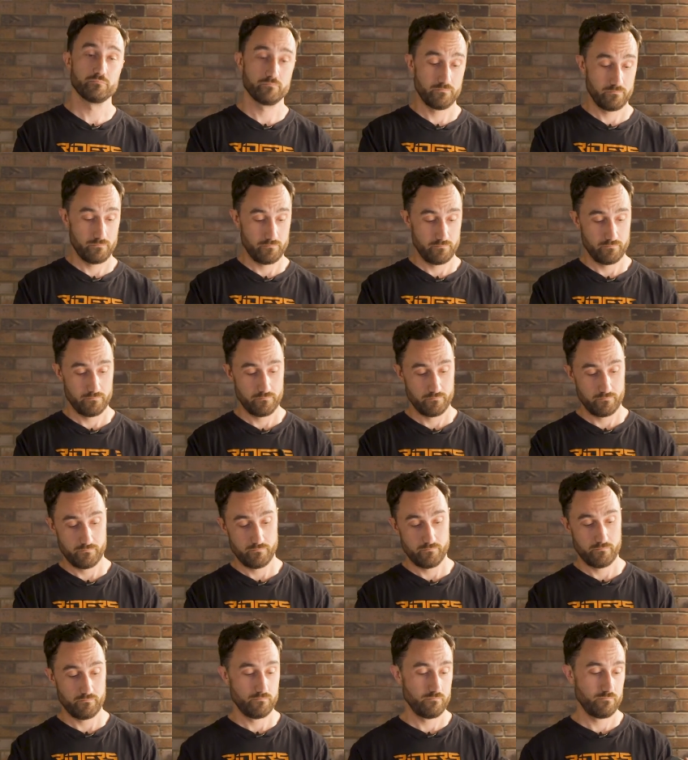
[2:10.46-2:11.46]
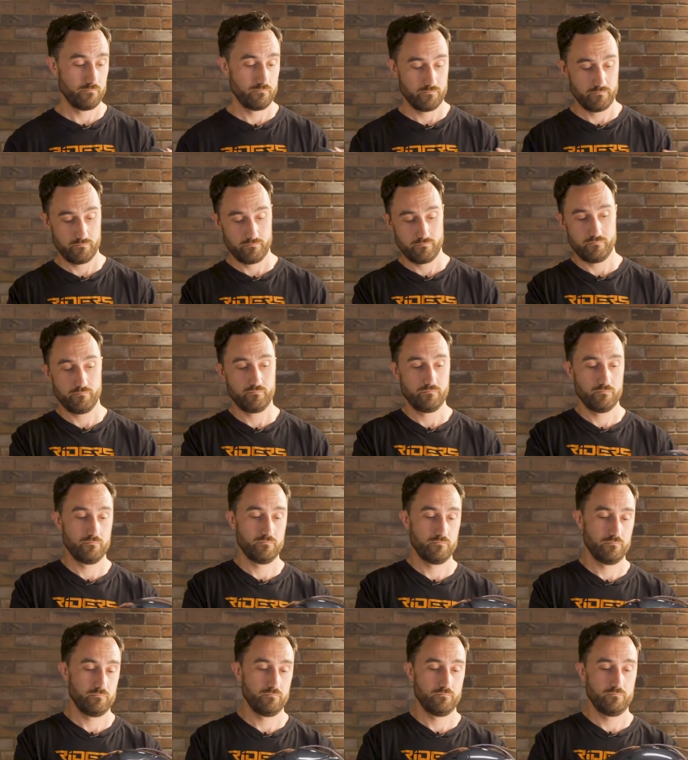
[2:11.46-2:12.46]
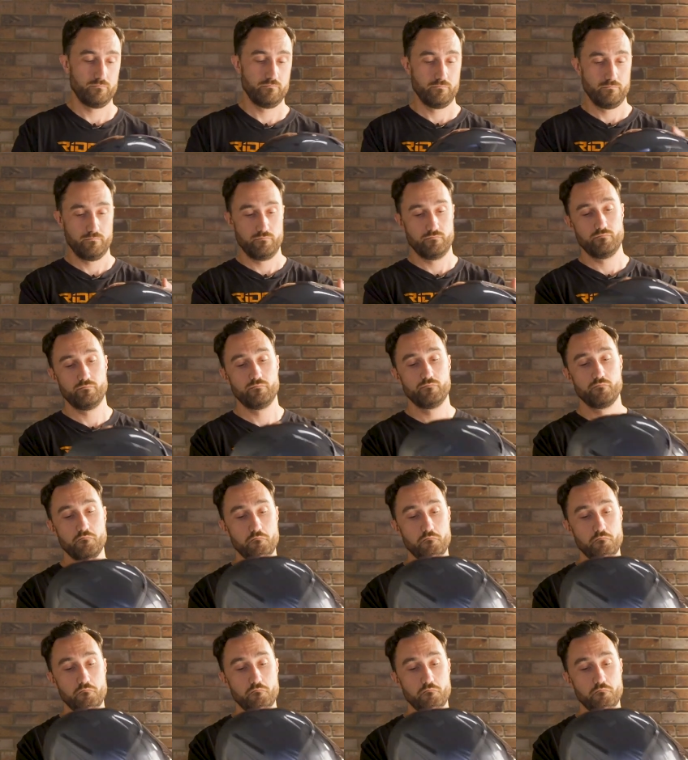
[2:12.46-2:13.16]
Nobody speaks.